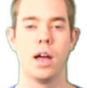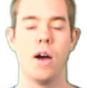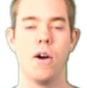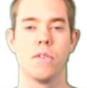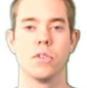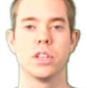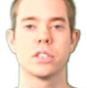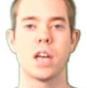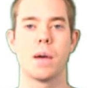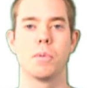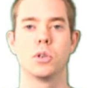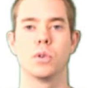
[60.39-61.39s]
However, this
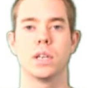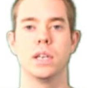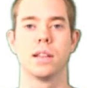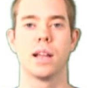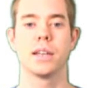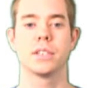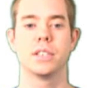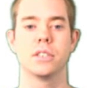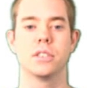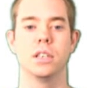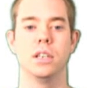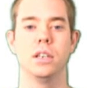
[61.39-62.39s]
time we're doing
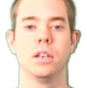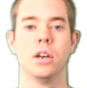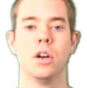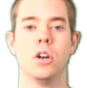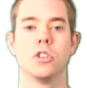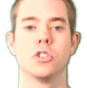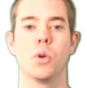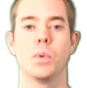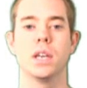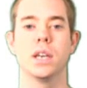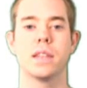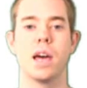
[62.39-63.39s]
elasticity, so
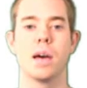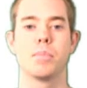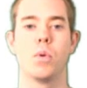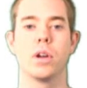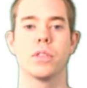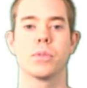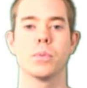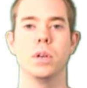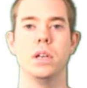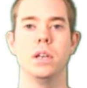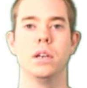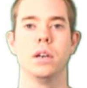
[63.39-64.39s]
we get that
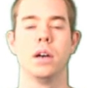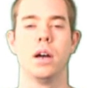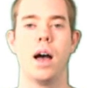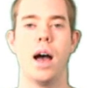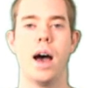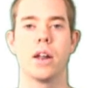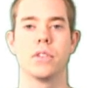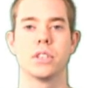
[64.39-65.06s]
0.3 out of the